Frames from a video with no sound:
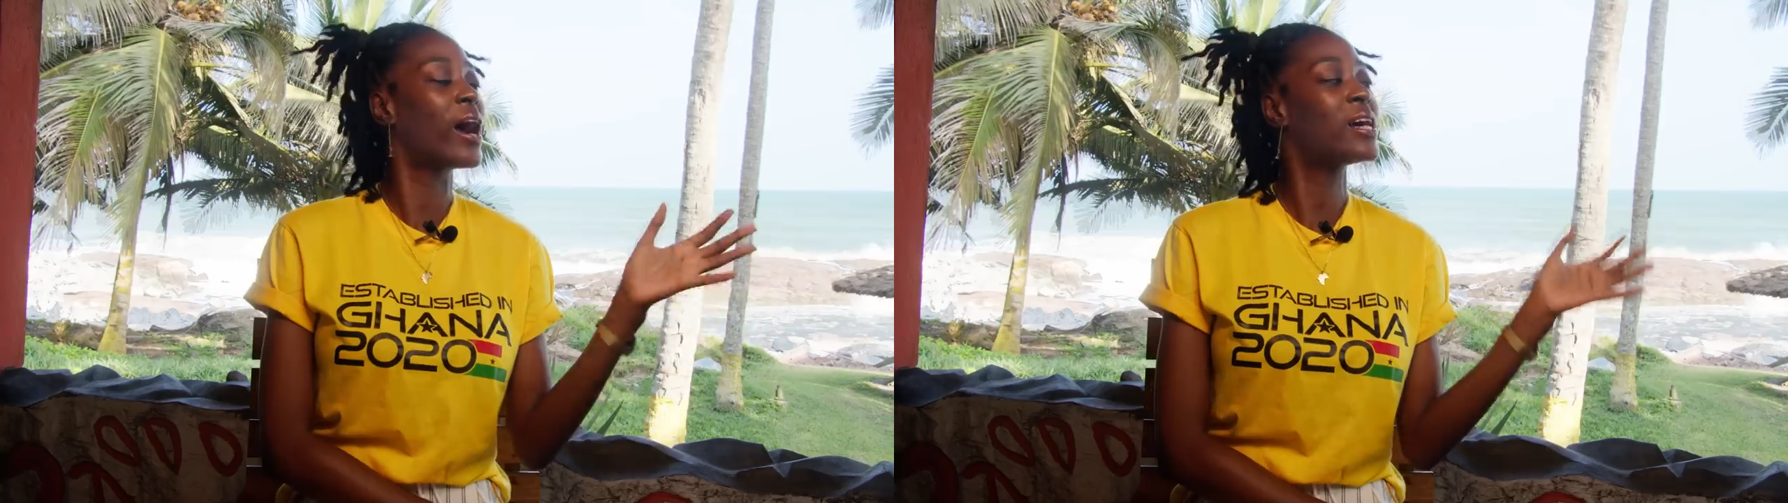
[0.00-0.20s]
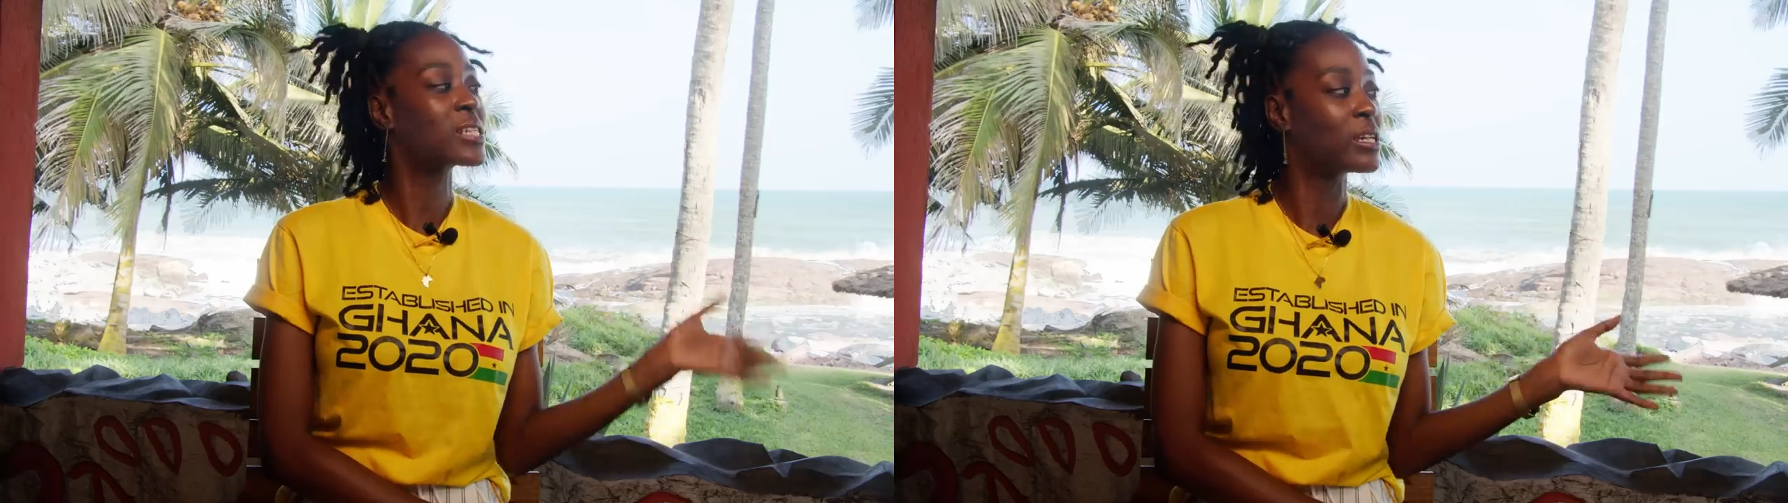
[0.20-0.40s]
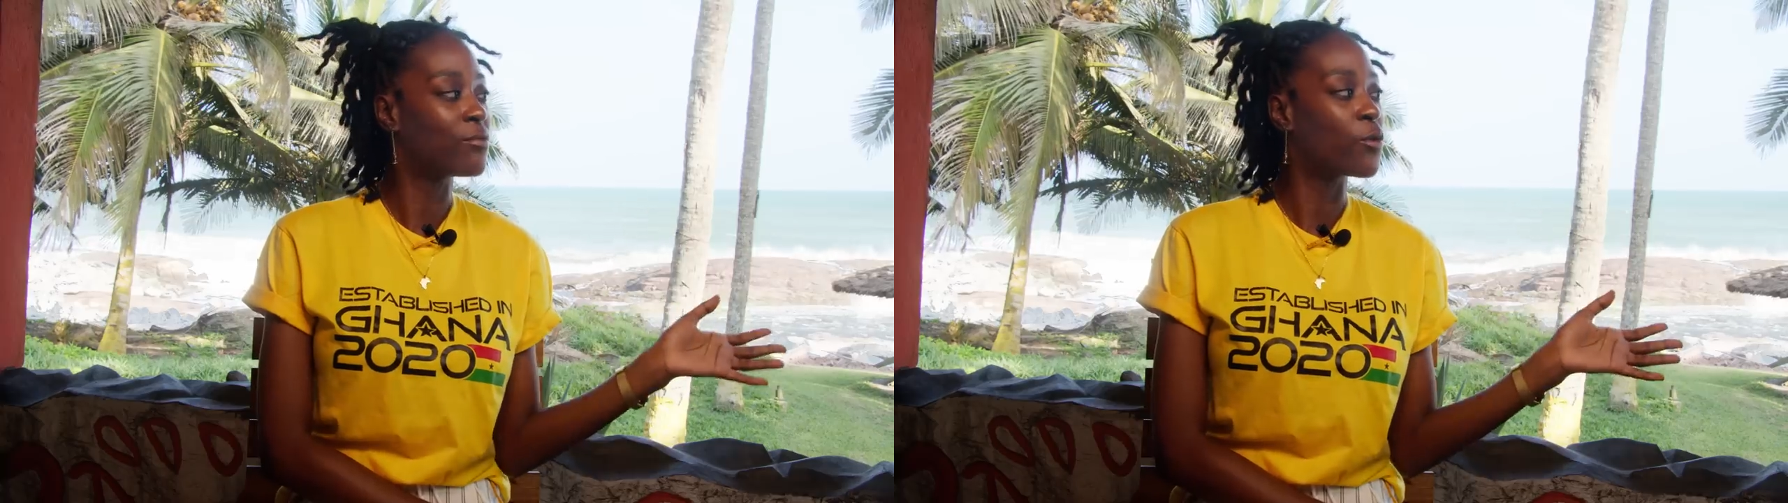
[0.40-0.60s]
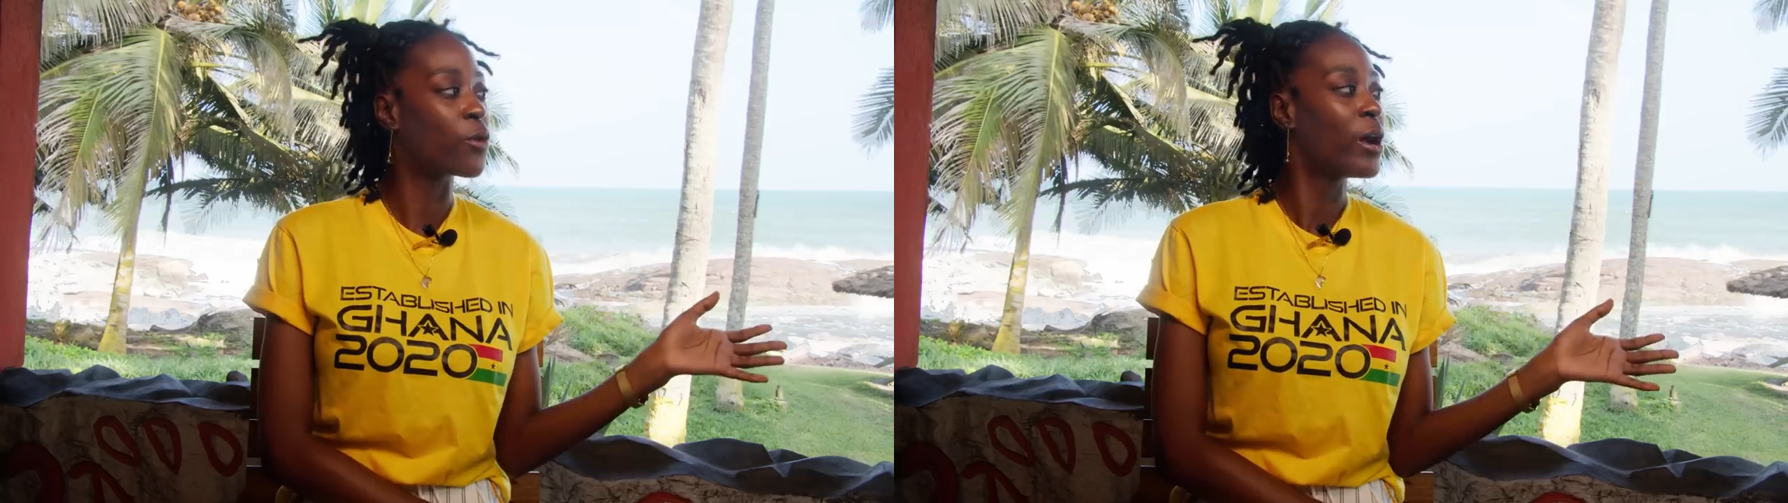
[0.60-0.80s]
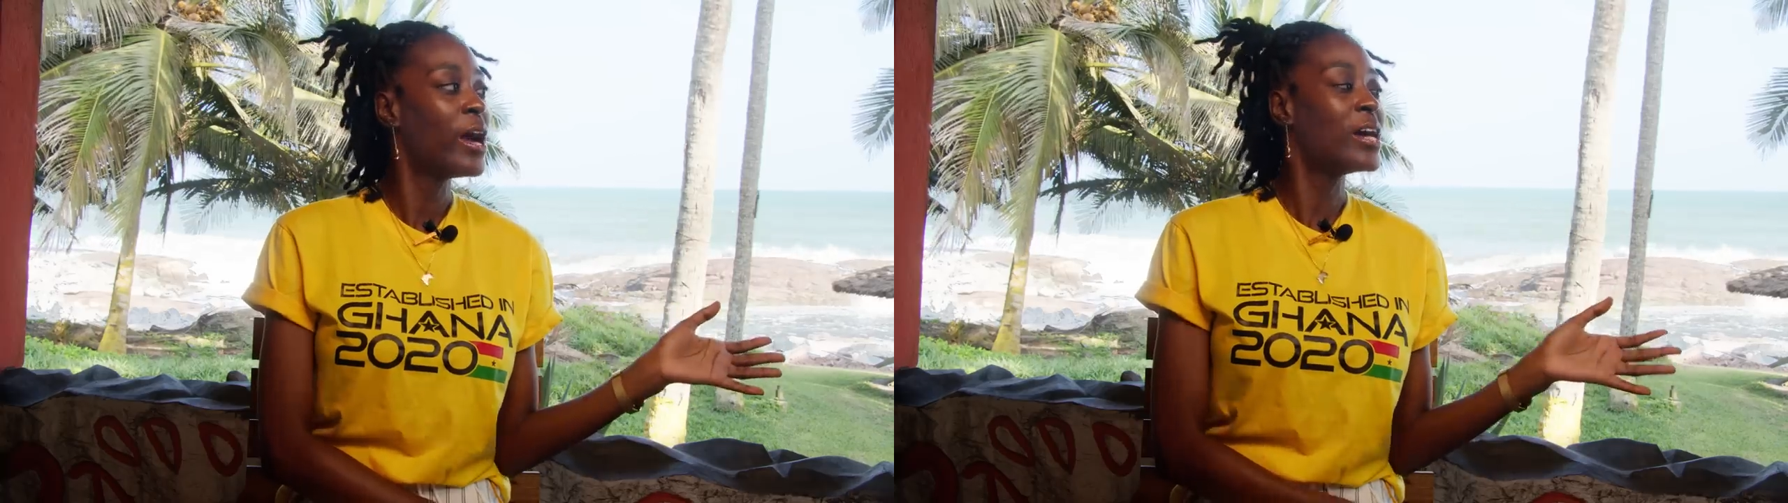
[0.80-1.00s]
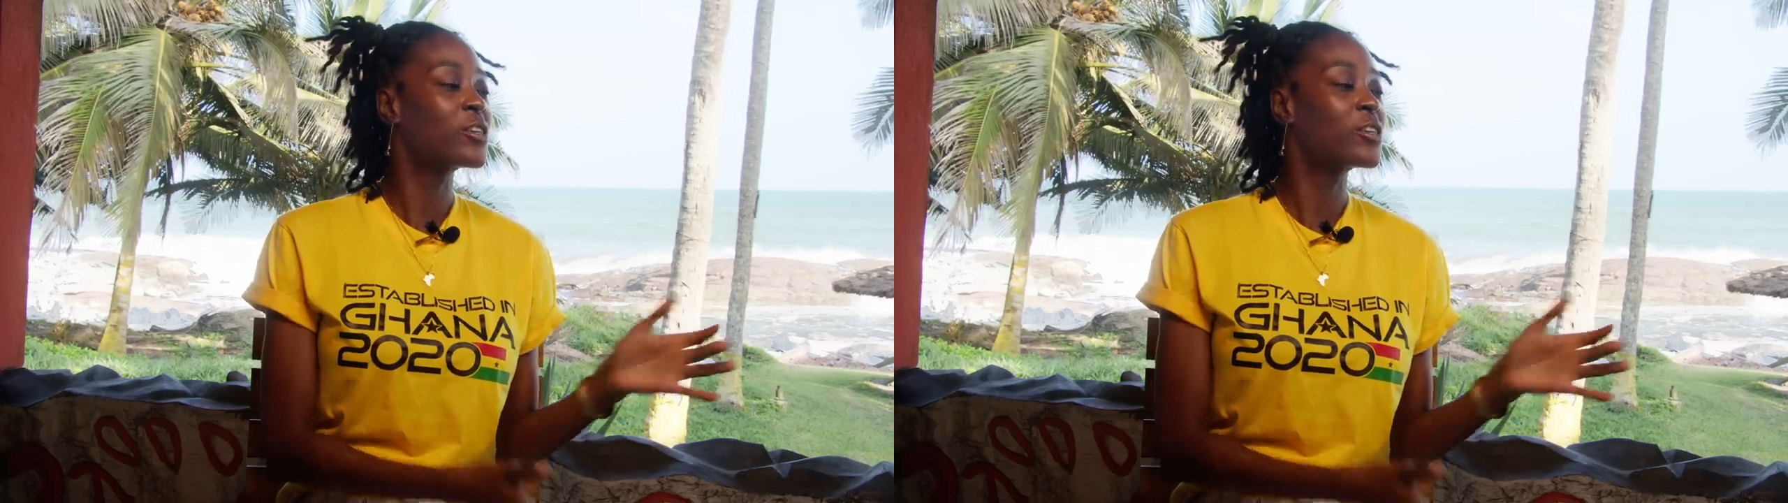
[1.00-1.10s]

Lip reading: asking for. Mm-hmm.